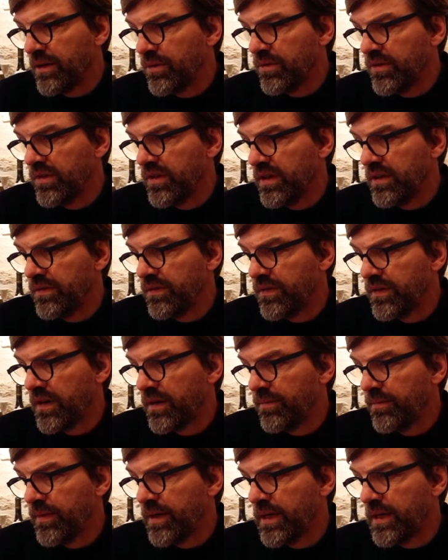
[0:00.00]
I would say,
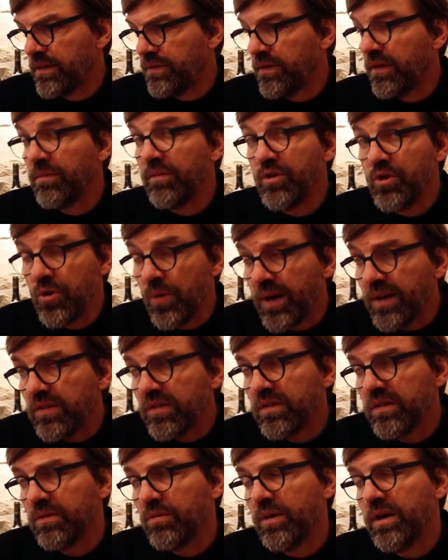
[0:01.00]
from the
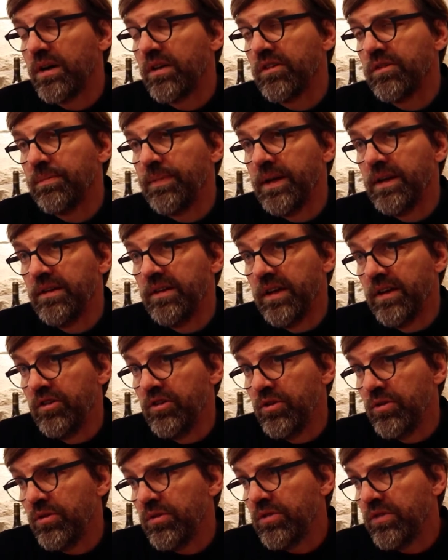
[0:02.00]
US, where I spent 10
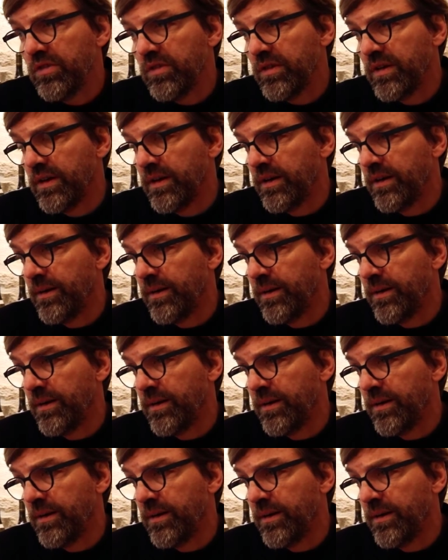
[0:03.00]
years,